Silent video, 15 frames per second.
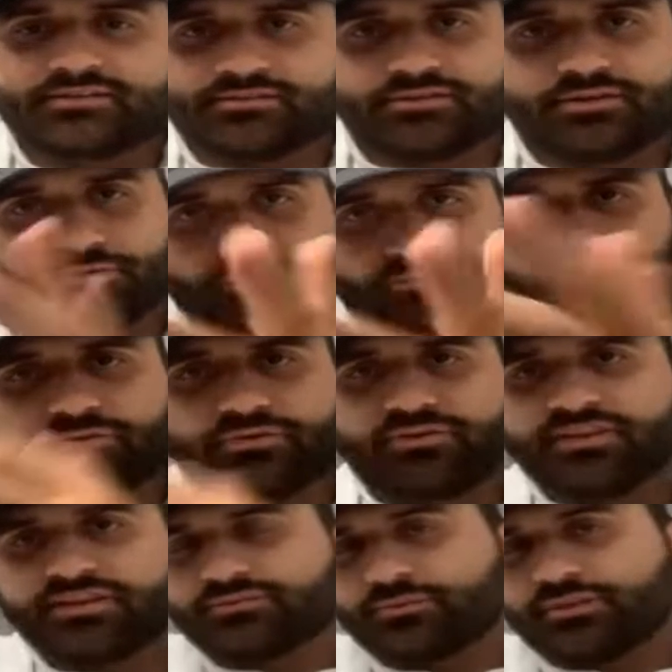do the
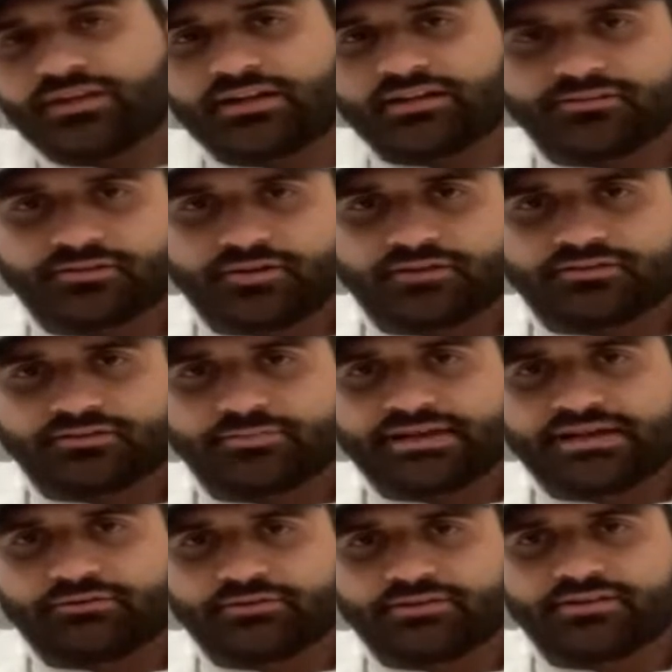things we kind of talked
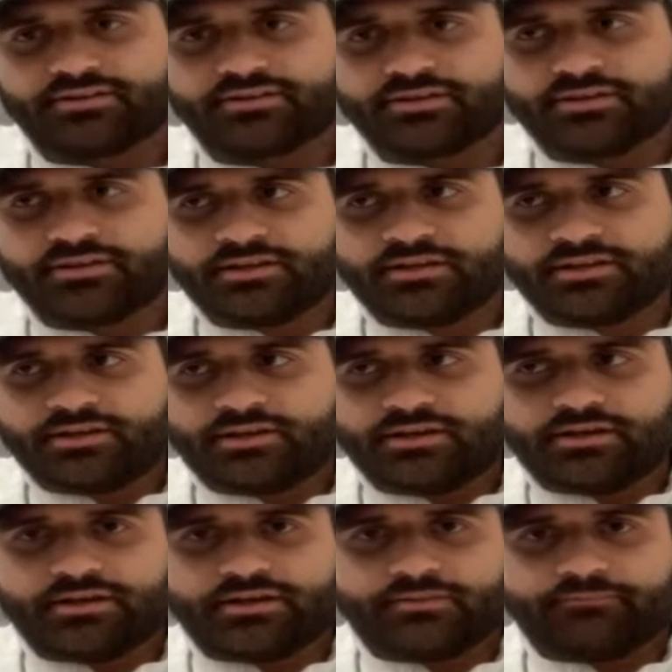about,
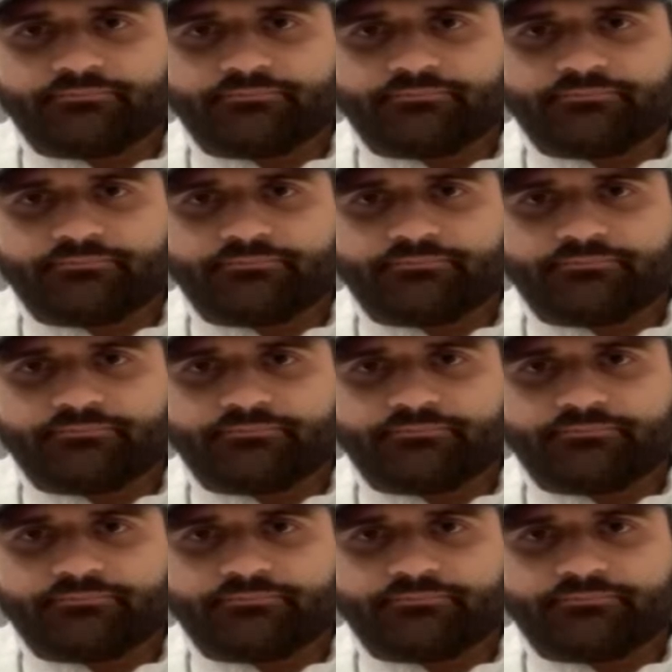and